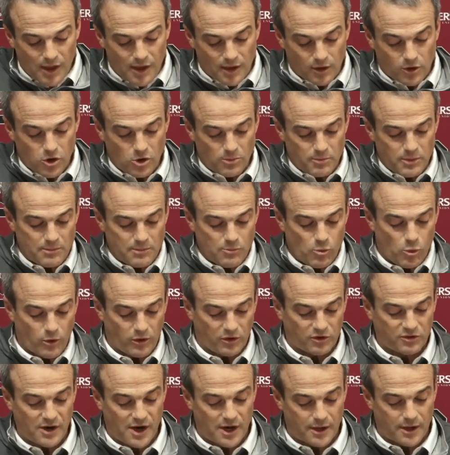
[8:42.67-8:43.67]
and couldn't be
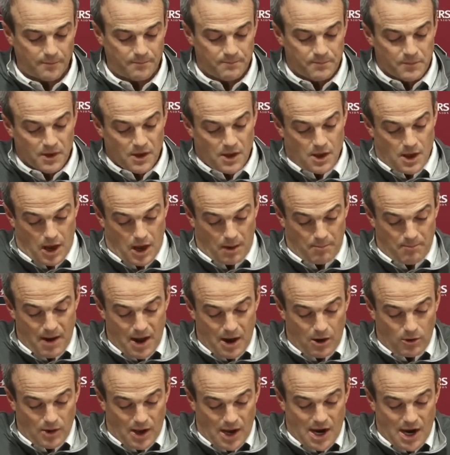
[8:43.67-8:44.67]
more excited
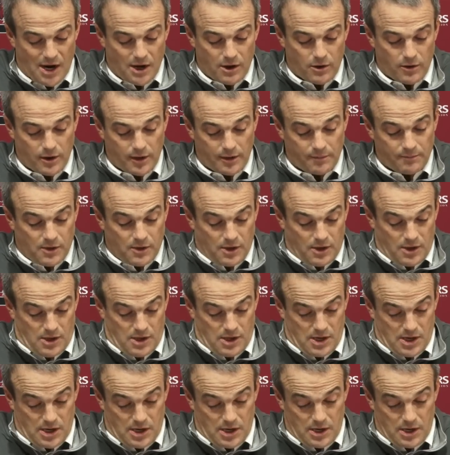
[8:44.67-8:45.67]
about hiring
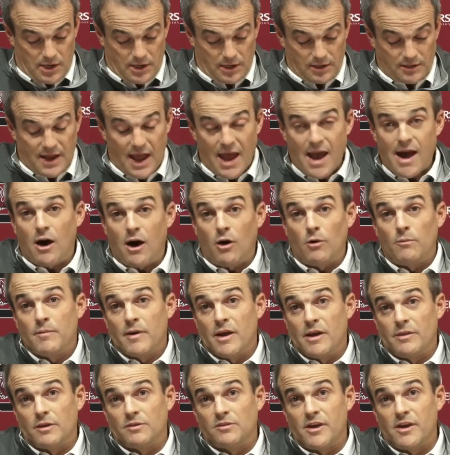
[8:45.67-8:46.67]
Dowell.
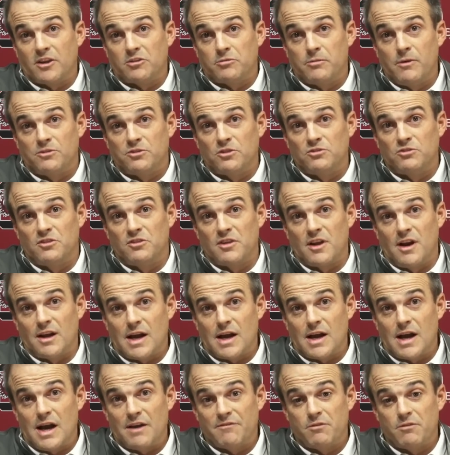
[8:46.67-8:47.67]
And the text messages that
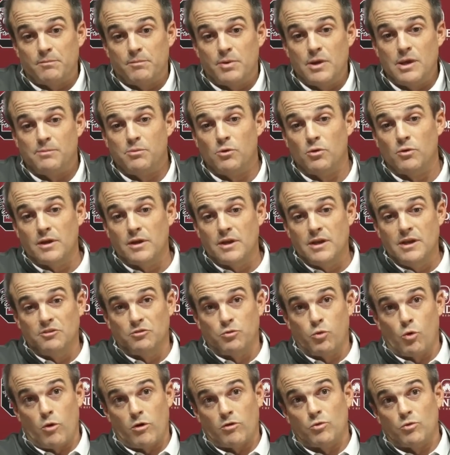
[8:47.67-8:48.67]
I got from people that
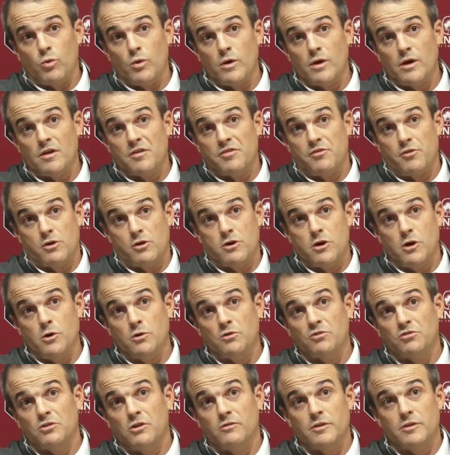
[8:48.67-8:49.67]
he's worked with or
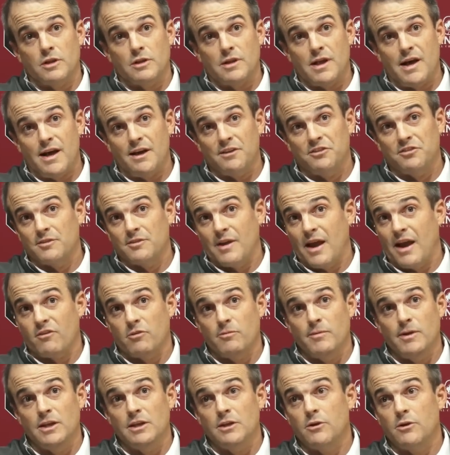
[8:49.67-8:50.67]
coached over the last
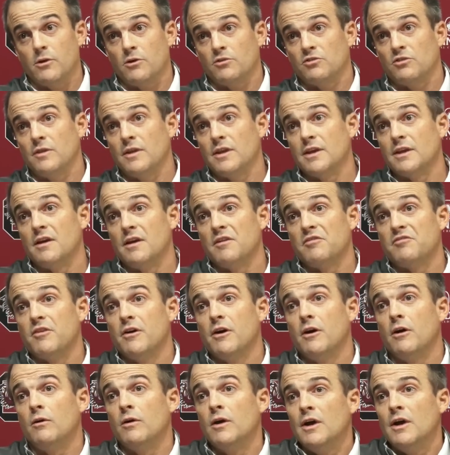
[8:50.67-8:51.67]
however many years in the
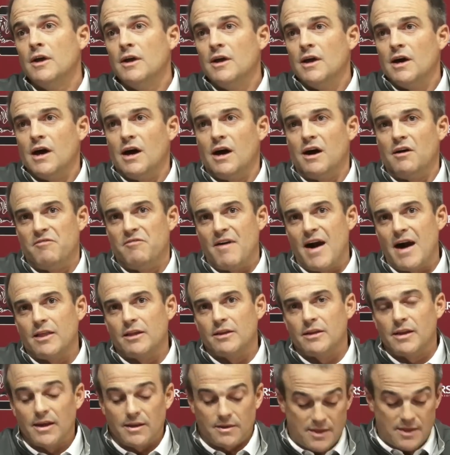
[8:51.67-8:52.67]
NFL
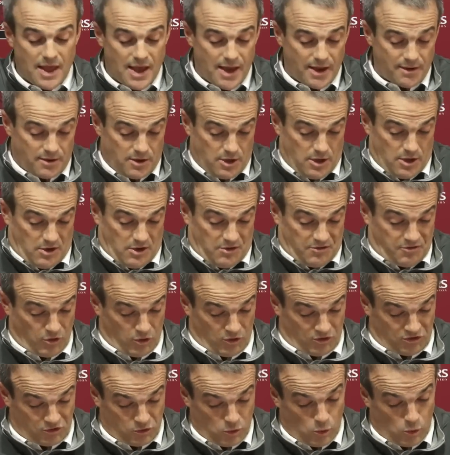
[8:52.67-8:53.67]
validate that
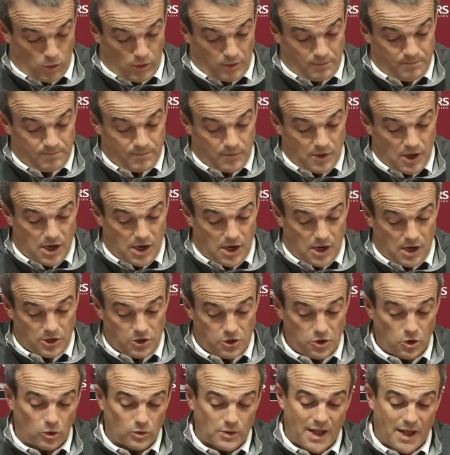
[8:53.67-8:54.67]
for sure.
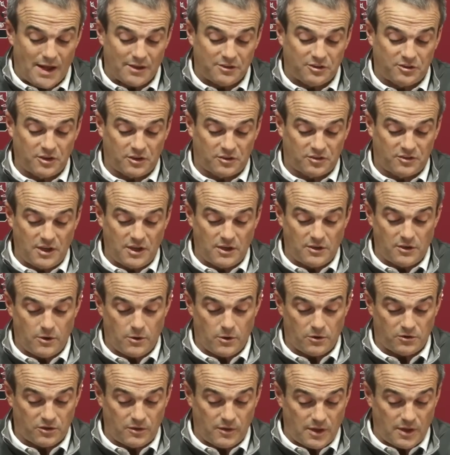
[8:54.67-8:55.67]
You don't last 16
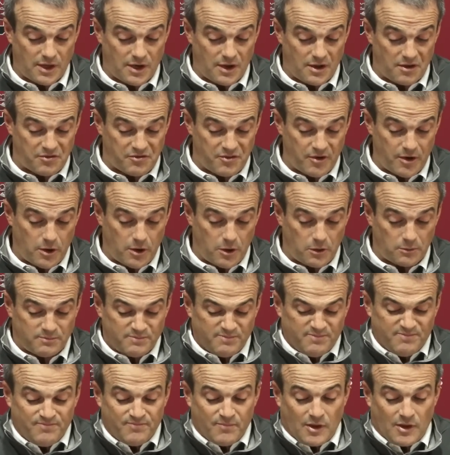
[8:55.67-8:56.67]
years in the
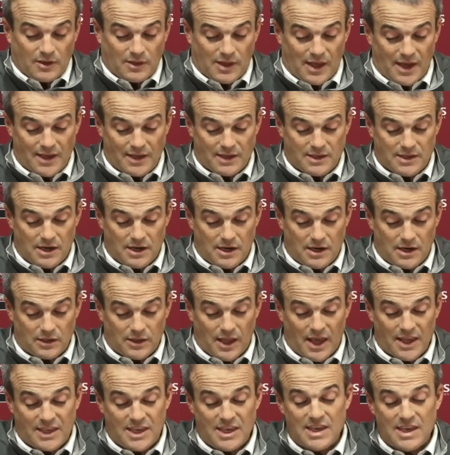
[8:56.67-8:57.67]
NFL
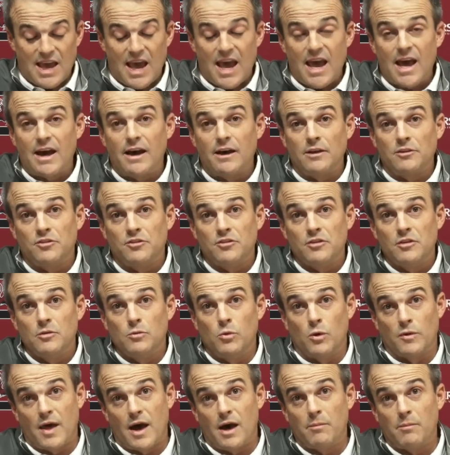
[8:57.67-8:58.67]
like he has
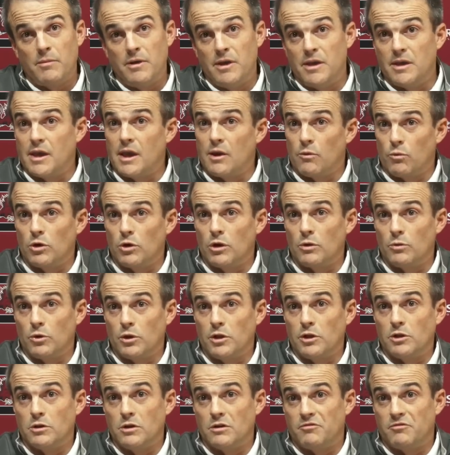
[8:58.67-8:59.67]
without being a really,
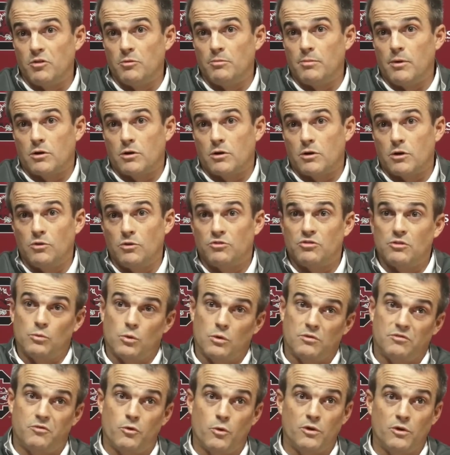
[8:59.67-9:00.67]
really good football coach, and
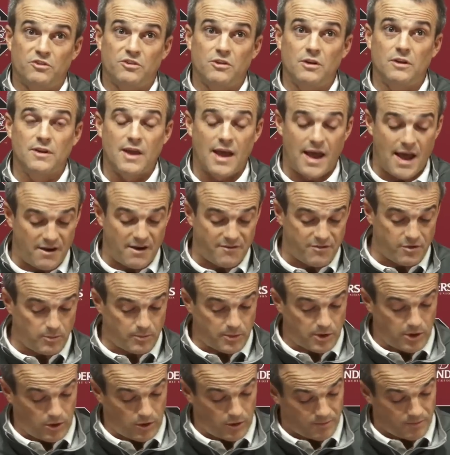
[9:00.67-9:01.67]
we're fortunate to have
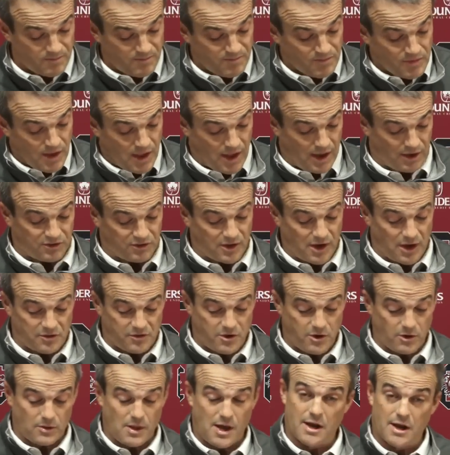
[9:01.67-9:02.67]
him here at
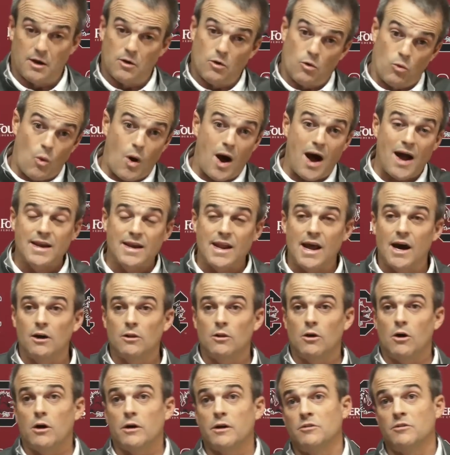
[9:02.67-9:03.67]
South Carolina. Why
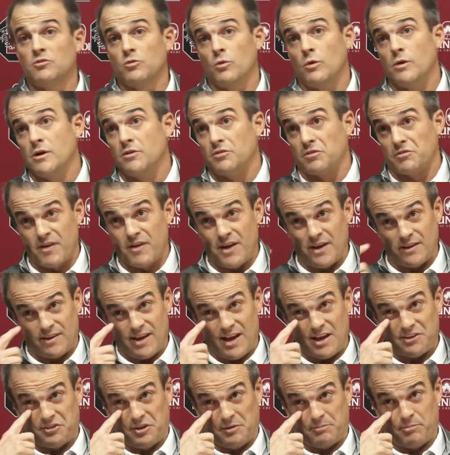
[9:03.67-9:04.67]
Dowell Loggains? One, he's a
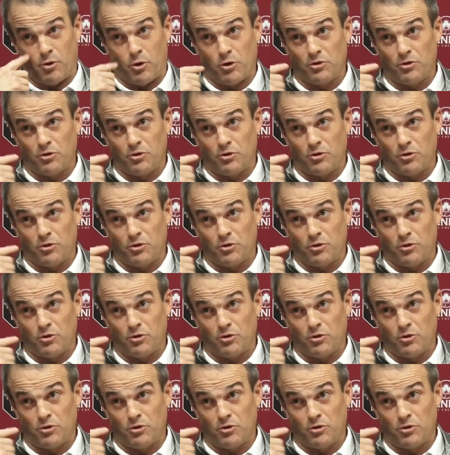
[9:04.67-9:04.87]
fantastic